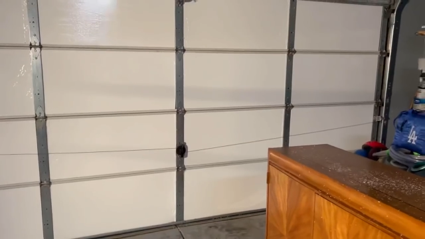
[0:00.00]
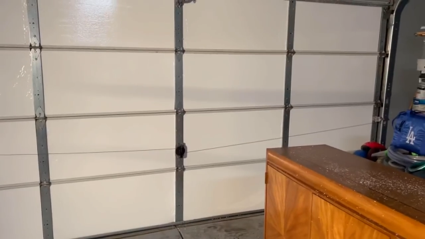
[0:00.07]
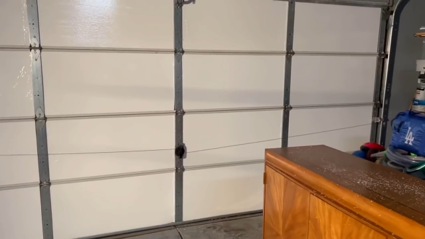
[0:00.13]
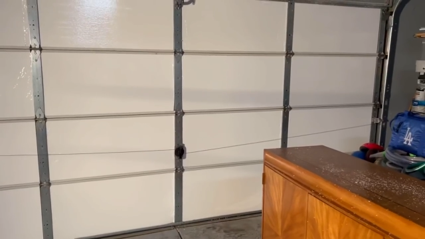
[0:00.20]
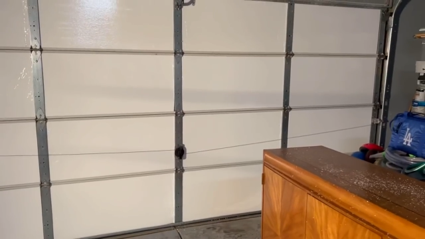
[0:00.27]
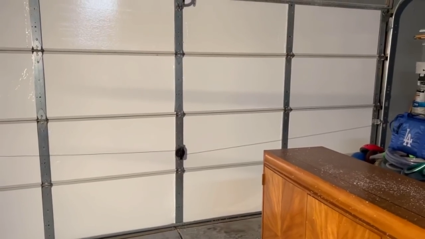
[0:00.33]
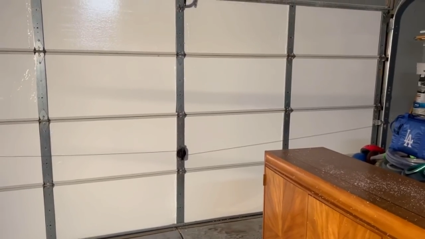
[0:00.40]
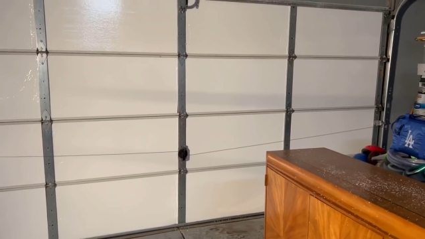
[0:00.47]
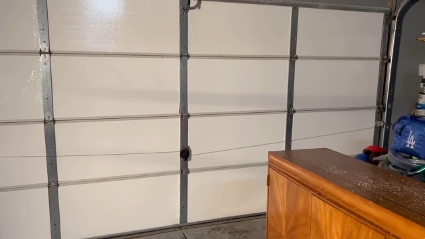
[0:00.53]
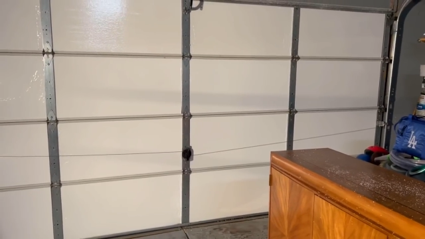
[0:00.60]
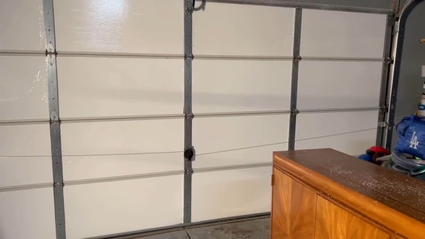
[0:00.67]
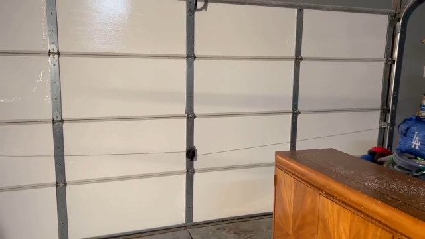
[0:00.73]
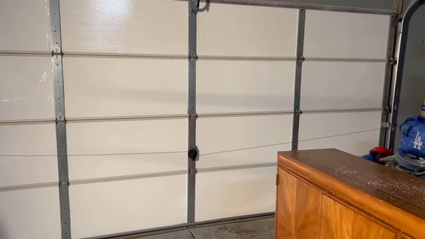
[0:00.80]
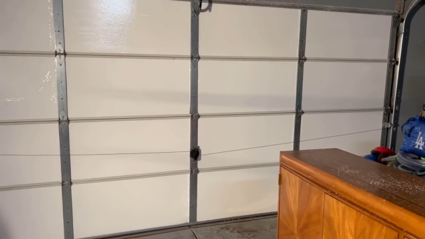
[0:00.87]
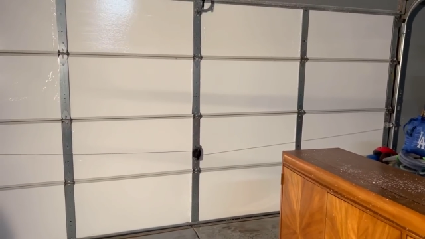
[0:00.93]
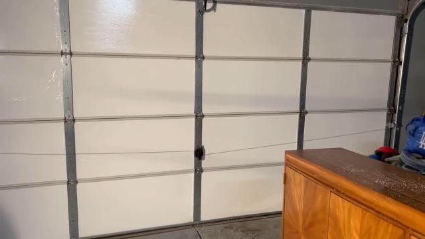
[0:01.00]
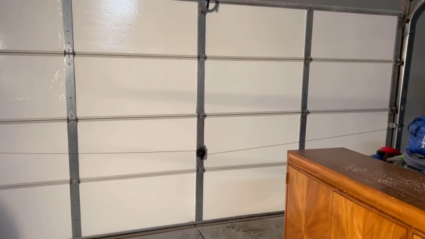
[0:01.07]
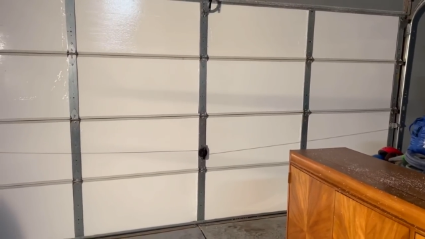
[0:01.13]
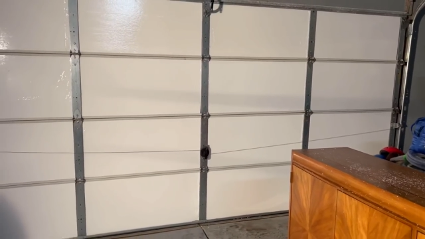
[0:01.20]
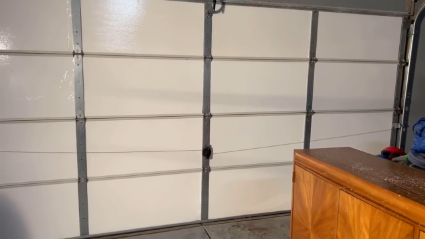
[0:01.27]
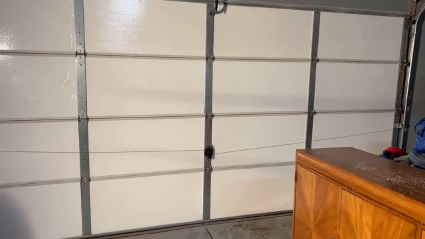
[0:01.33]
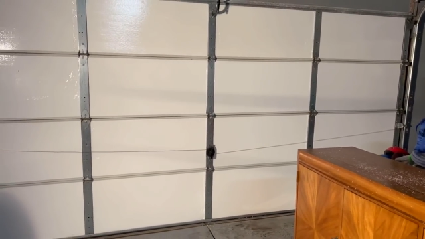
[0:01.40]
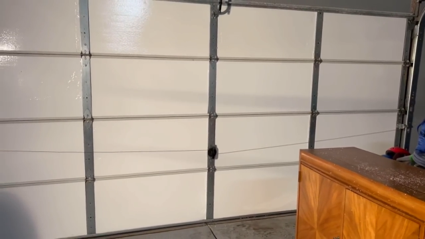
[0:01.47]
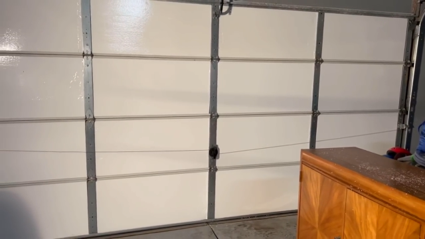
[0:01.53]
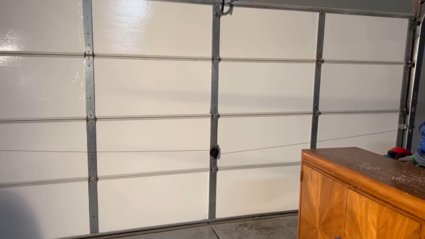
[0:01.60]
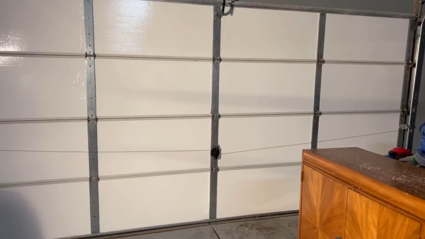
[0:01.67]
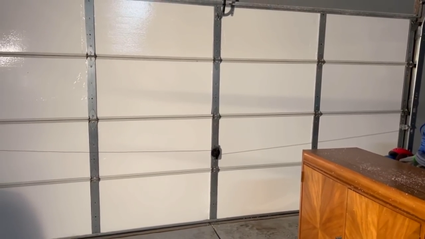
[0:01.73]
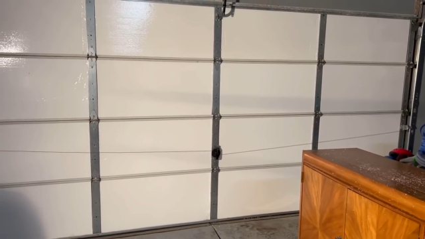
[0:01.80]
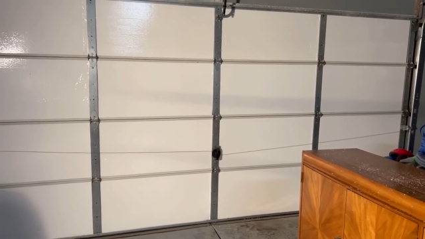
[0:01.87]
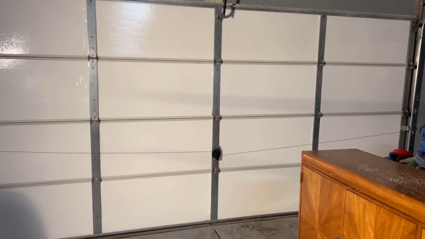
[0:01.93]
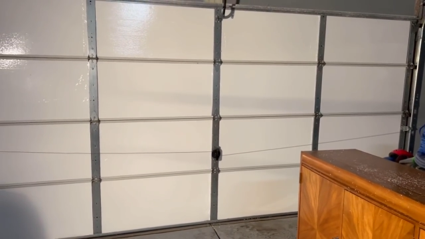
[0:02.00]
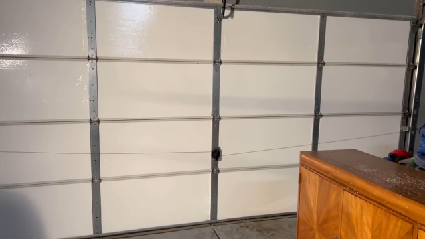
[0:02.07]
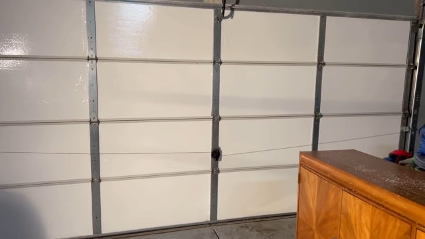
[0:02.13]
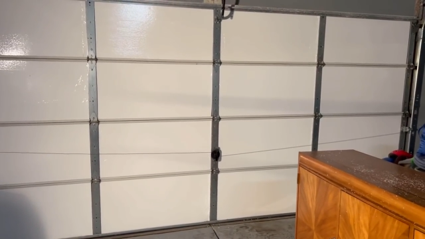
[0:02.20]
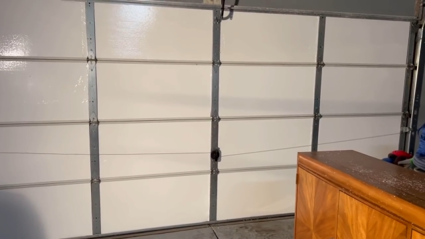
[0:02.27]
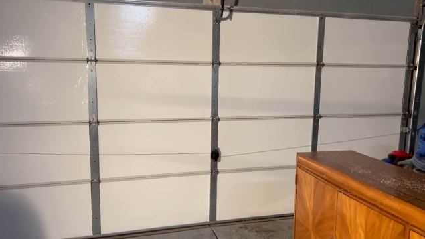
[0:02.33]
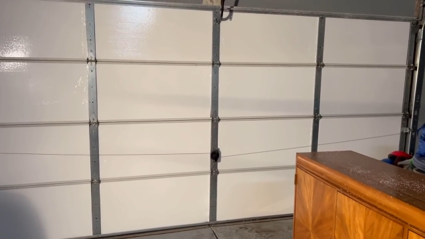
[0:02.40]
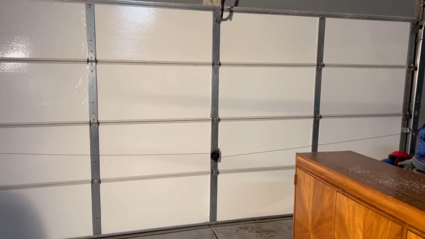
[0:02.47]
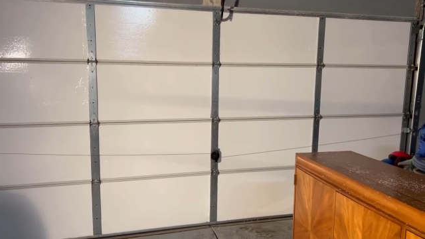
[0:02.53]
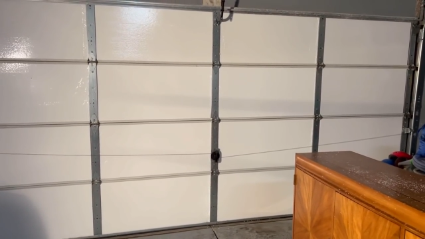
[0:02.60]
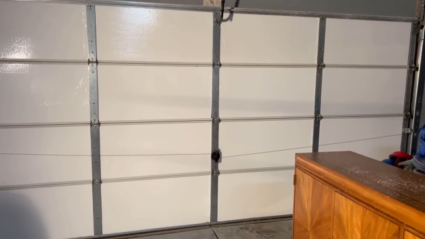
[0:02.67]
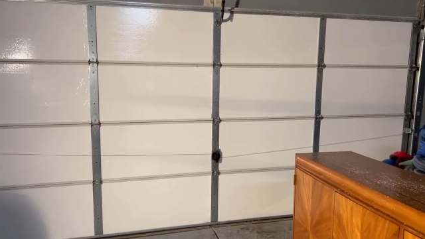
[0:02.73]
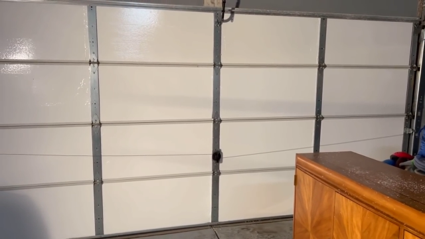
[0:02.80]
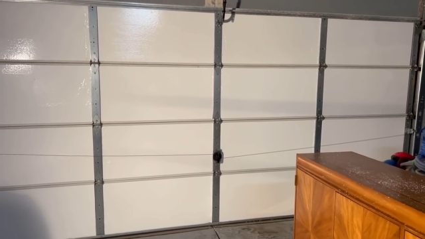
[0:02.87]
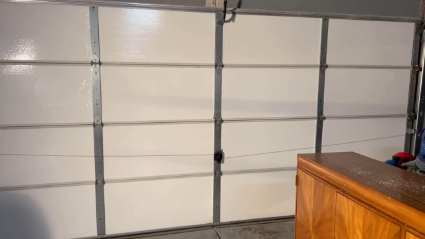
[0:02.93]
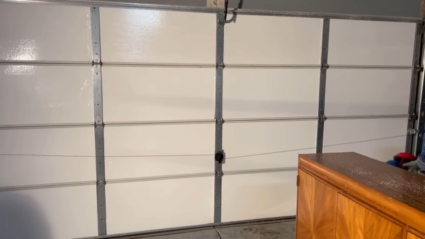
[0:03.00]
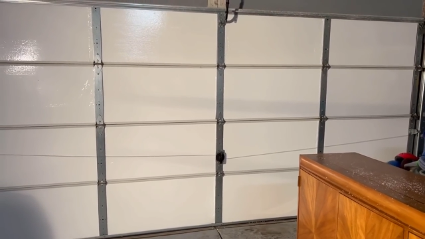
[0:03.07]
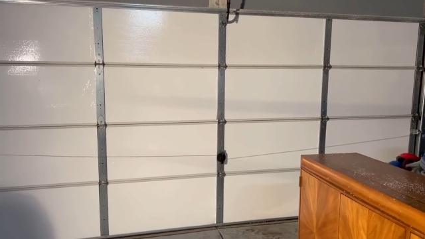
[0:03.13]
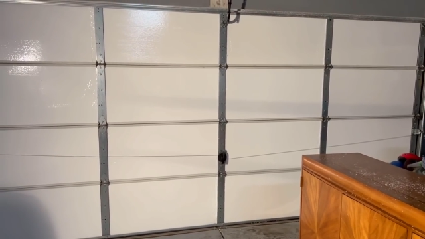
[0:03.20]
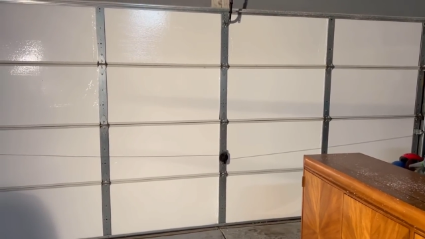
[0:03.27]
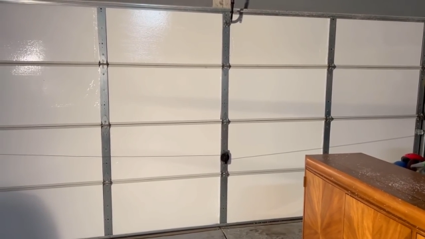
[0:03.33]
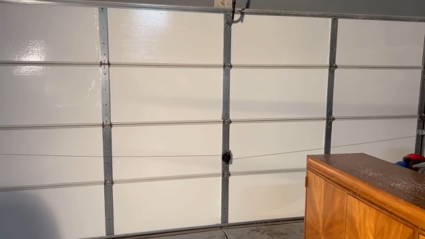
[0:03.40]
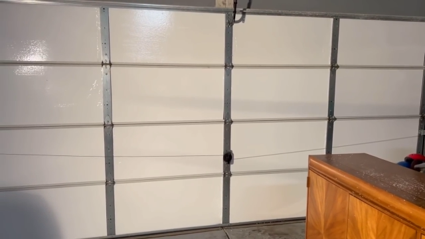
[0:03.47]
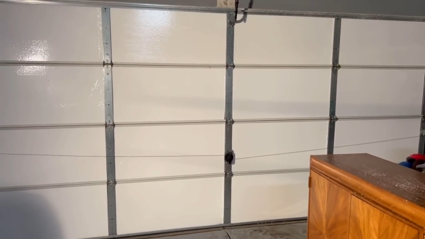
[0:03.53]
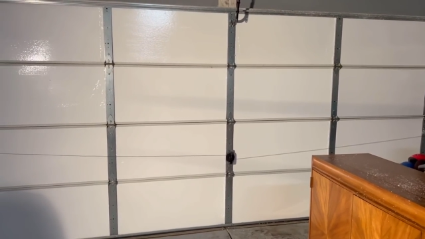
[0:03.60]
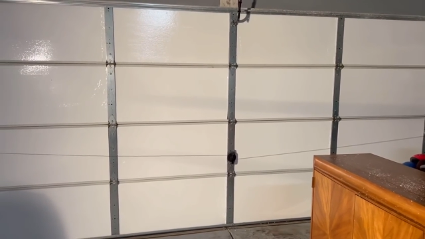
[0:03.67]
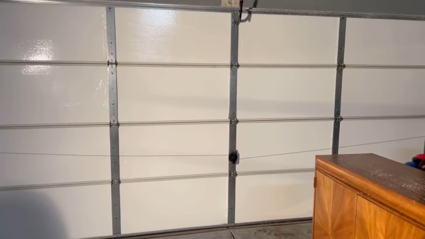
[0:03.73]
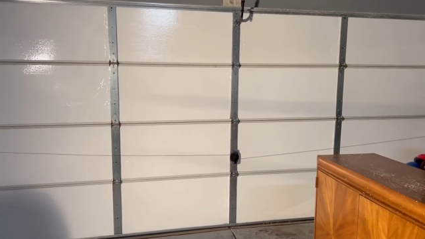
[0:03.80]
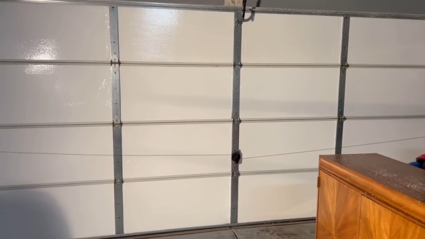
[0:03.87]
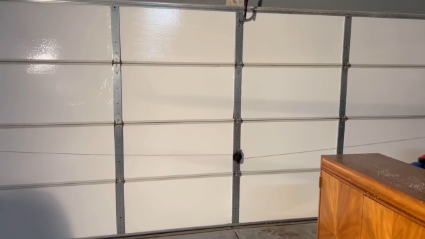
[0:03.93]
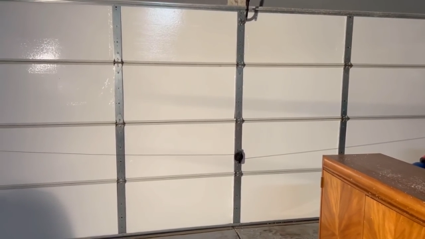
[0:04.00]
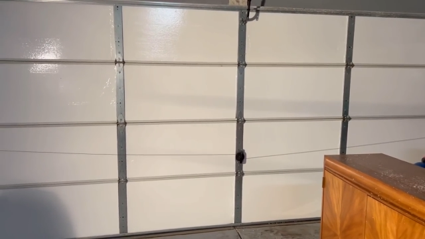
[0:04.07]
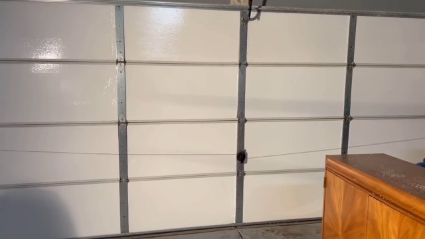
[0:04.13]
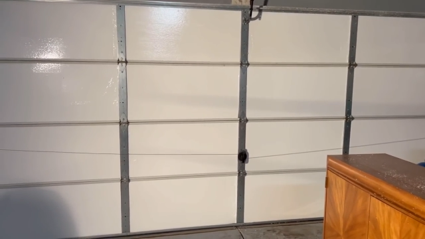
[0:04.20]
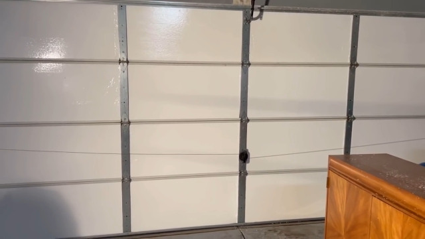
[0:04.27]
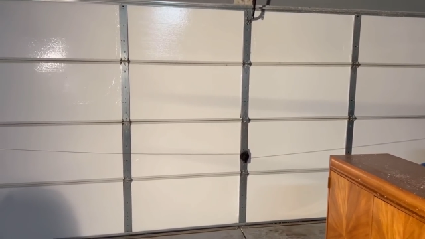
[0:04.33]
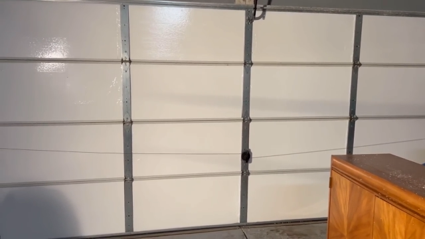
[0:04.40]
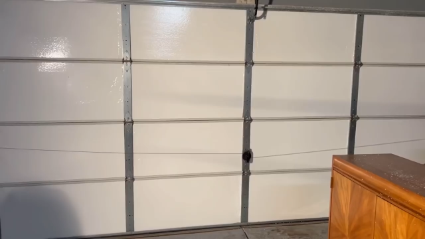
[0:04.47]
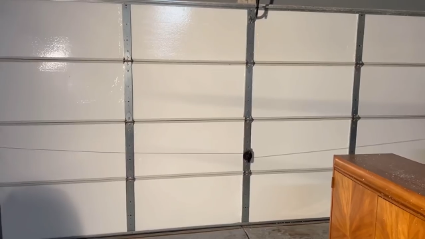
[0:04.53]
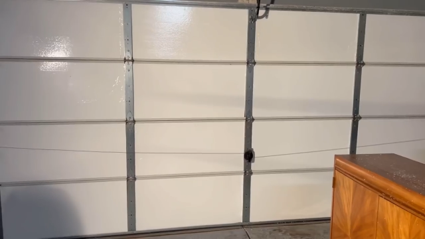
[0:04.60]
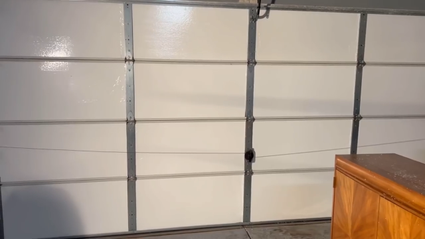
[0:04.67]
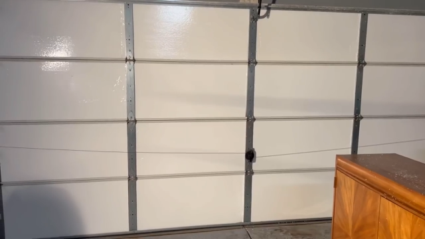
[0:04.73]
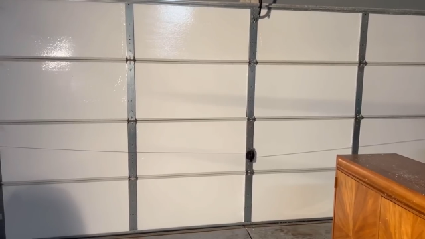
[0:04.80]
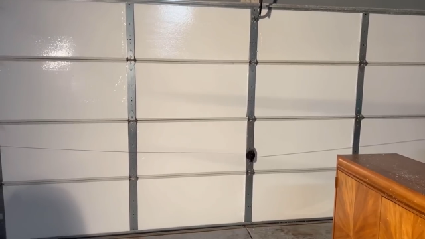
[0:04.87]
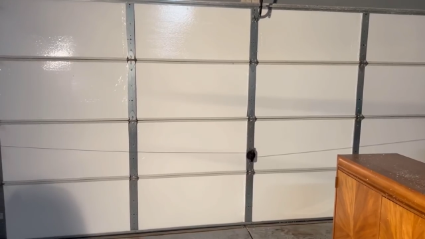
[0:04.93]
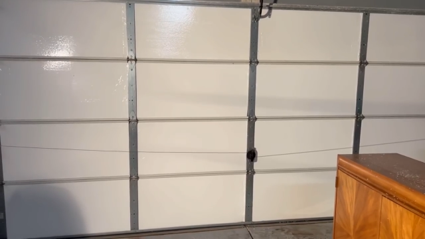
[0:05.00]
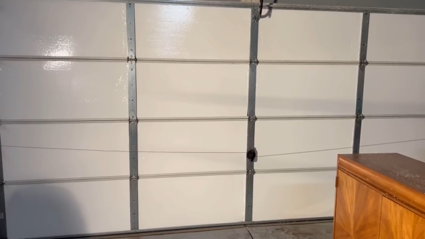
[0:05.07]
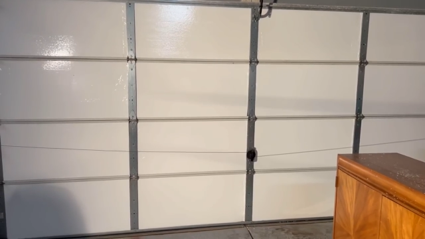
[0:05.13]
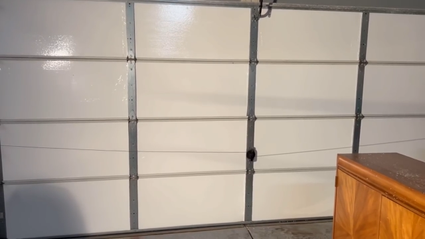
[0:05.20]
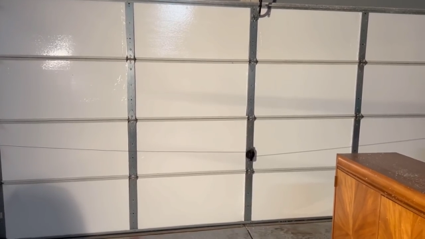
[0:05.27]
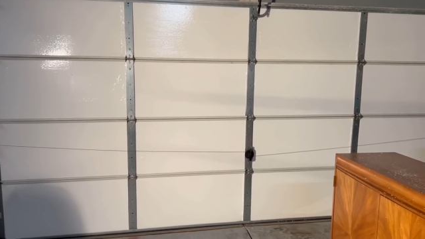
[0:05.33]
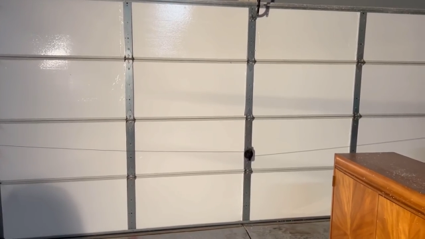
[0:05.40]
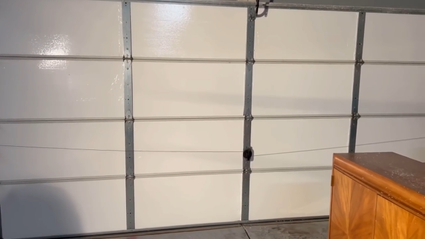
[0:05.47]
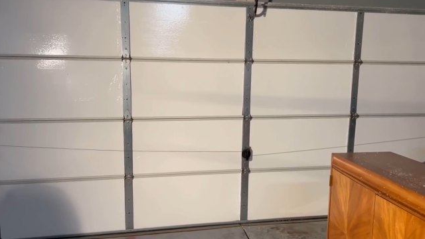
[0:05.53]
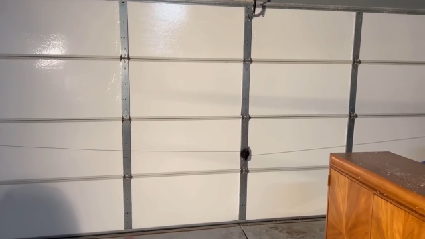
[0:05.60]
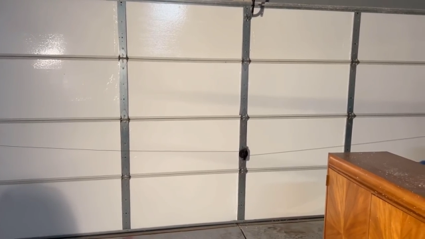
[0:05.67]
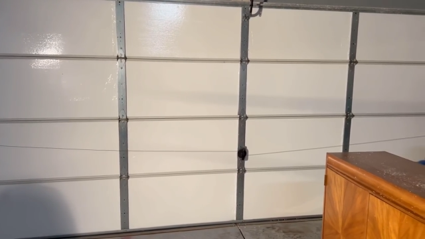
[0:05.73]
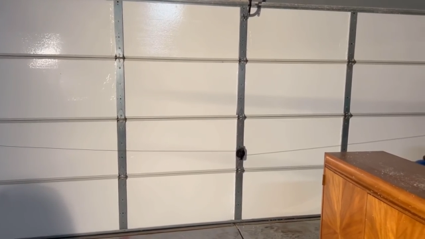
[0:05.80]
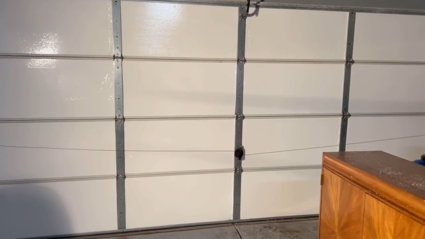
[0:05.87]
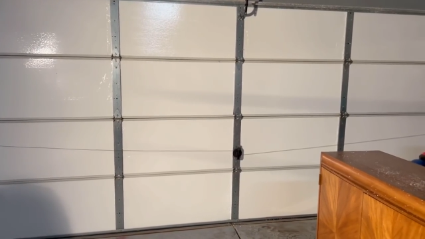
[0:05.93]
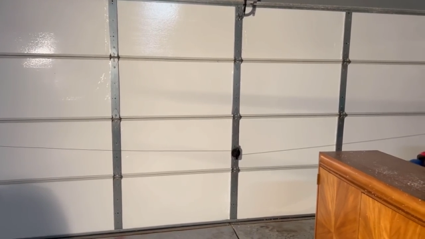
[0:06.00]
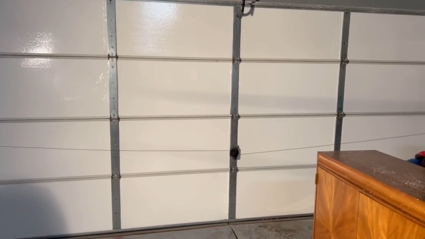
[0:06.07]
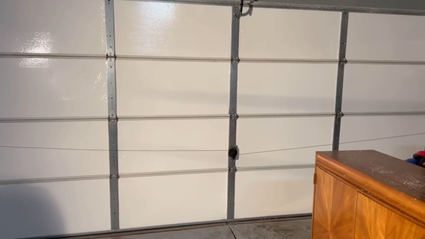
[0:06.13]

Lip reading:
(no speaker visible)